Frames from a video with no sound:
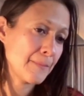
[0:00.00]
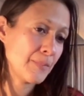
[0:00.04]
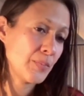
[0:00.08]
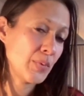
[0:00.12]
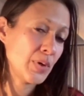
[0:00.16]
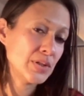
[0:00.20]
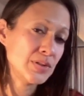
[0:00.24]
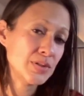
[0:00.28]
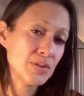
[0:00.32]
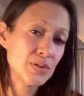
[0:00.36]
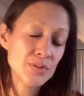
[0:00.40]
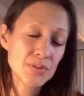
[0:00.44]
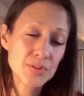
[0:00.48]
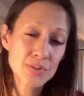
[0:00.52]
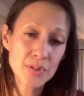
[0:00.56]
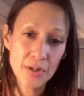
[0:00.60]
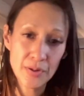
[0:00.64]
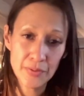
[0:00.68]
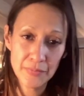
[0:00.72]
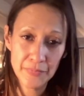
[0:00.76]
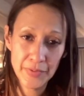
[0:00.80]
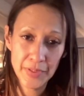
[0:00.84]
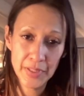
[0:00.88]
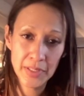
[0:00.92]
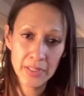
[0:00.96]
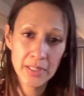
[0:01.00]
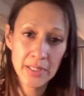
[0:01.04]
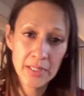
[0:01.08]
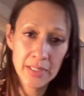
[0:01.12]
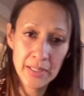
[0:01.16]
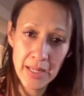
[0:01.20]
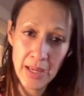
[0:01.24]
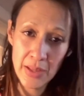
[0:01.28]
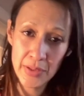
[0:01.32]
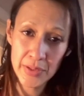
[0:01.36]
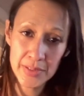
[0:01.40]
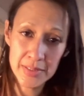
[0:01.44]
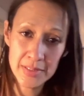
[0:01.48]
Once you start feeling,
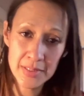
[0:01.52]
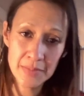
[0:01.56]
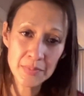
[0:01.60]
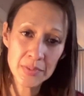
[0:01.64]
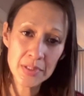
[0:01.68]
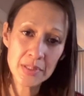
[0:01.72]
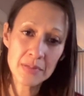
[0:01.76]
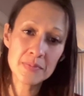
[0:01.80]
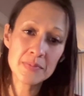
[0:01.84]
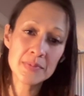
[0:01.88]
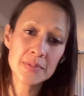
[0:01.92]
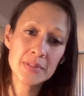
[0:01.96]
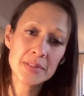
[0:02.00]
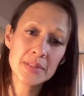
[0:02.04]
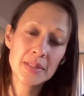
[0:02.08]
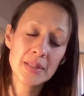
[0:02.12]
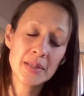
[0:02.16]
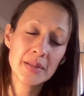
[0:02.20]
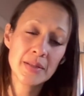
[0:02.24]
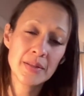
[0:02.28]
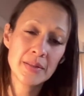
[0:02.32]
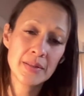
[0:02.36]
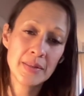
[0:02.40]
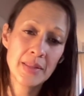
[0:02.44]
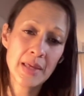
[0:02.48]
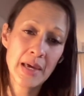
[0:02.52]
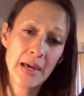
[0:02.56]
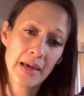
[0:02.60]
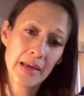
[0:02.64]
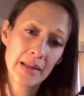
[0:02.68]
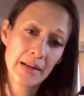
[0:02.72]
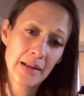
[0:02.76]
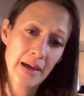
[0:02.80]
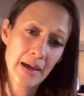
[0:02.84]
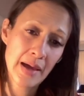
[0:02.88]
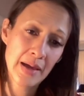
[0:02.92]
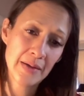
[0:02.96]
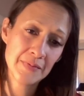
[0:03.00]
now the symptoms
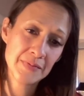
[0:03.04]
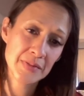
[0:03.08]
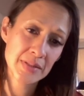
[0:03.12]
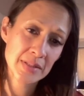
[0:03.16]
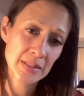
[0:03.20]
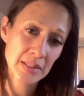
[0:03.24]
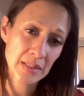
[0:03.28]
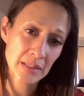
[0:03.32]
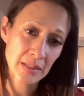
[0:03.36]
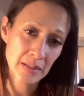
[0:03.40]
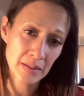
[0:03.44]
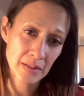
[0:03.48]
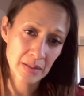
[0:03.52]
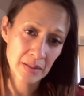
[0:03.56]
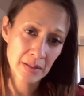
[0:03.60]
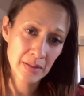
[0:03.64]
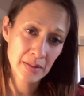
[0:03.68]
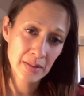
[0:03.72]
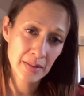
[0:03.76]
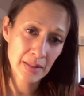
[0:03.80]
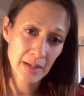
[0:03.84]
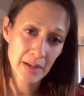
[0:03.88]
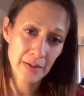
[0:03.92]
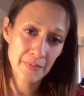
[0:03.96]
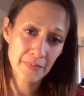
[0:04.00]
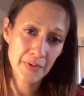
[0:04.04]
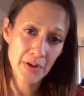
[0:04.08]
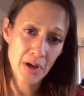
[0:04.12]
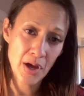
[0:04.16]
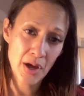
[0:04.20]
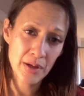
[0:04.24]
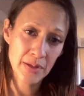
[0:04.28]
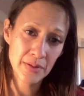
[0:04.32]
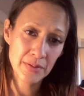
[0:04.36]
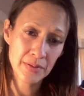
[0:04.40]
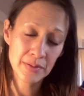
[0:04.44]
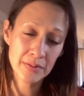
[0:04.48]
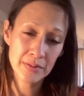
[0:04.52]
that I've seen that have
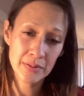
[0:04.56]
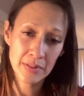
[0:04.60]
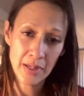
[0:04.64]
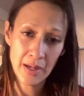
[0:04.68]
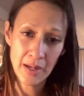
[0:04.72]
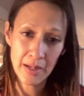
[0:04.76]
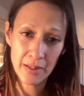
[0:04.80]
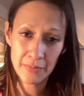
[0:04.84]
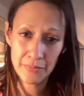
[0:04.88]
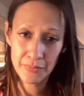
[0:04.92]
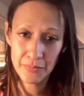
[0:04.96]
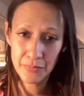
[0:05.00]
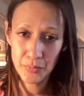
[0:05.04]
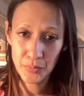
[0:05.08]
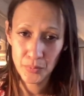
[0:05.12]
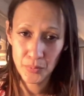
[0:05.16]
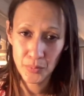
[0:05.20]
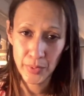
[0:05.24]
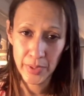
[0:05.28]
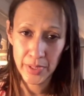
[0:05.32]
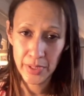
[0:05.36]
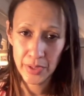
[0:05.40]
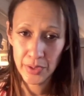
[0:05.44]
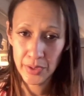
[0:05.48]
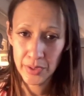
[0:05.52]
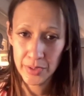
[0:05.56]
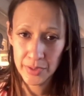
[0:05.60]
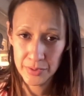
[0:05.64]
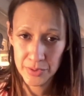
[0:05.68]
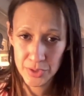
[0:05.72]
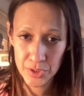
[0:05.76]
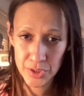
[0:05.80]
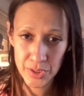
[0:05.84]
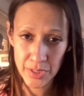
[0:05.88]
gotten kind of weird and